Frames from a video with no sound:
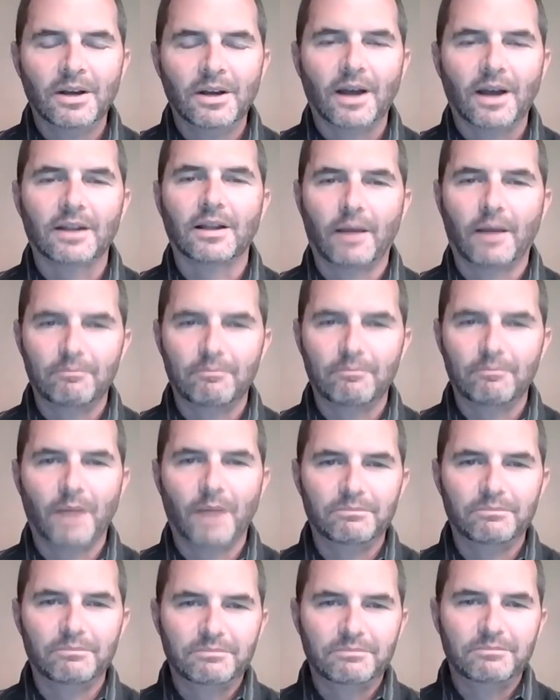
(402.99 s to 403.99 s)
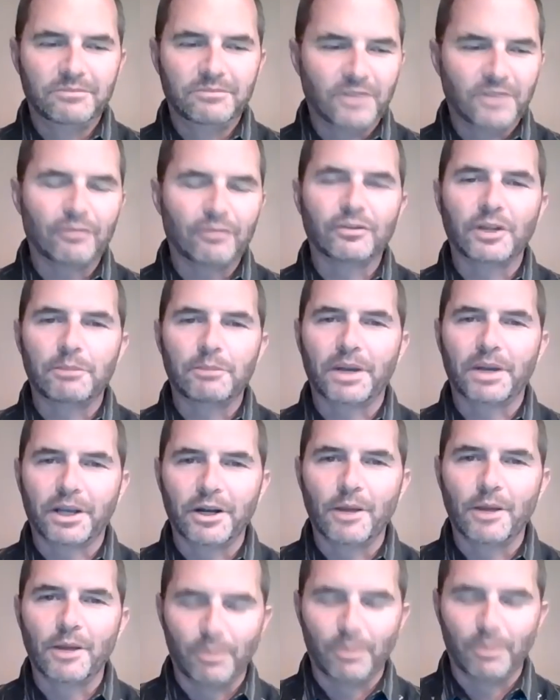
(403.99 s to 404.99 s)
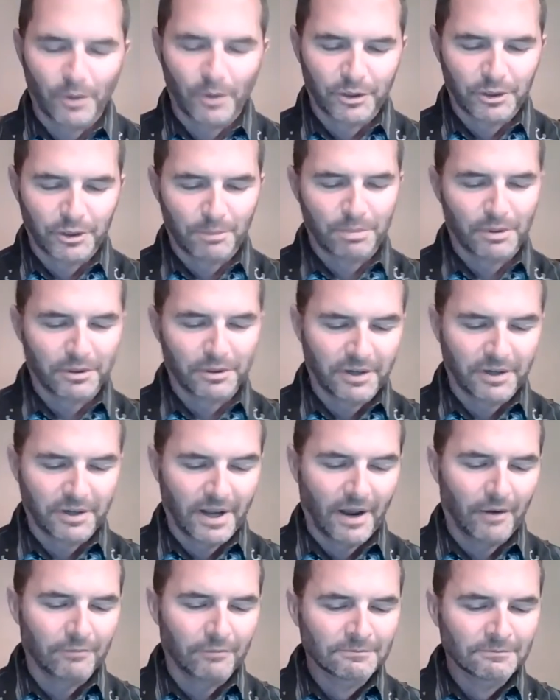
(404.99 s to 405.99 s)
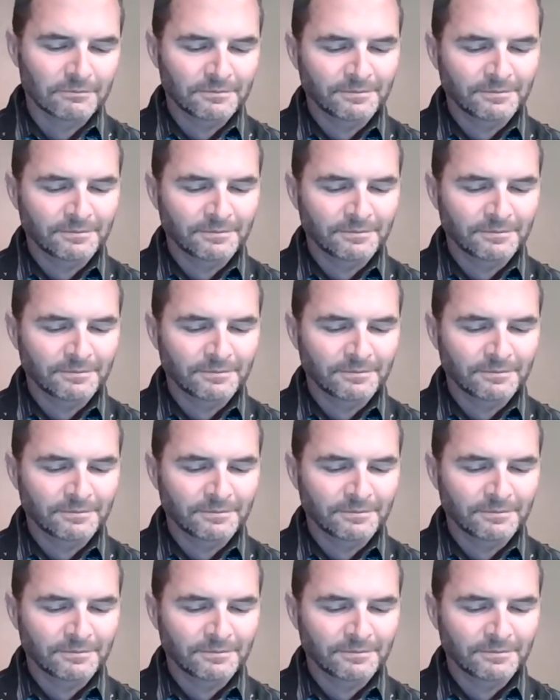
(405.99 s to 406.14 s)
I'm definitely picking up on what you're putting down.